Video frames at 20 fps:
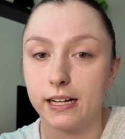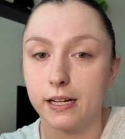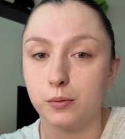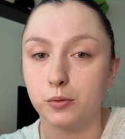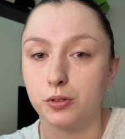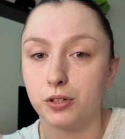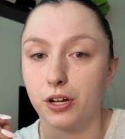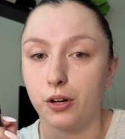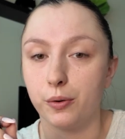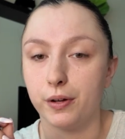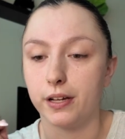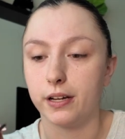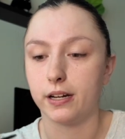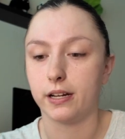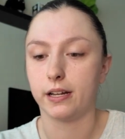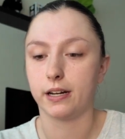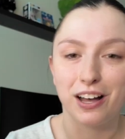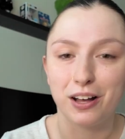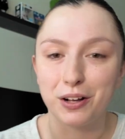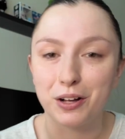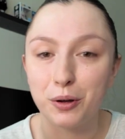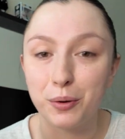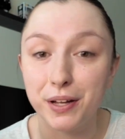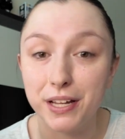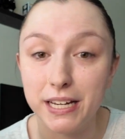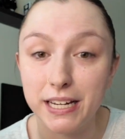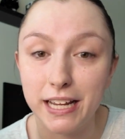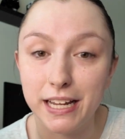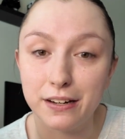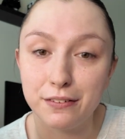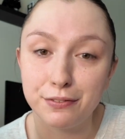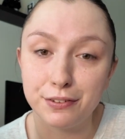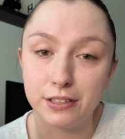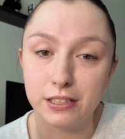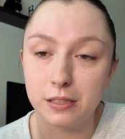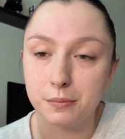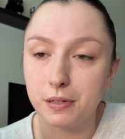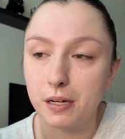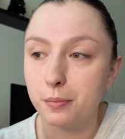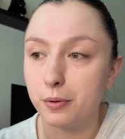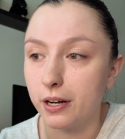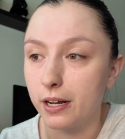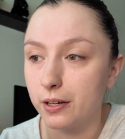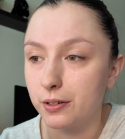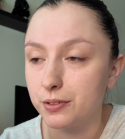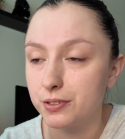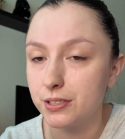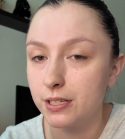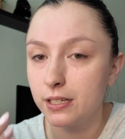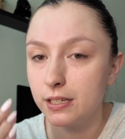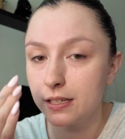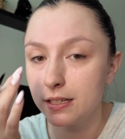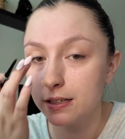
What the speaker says: I'll go in and fill in my brows.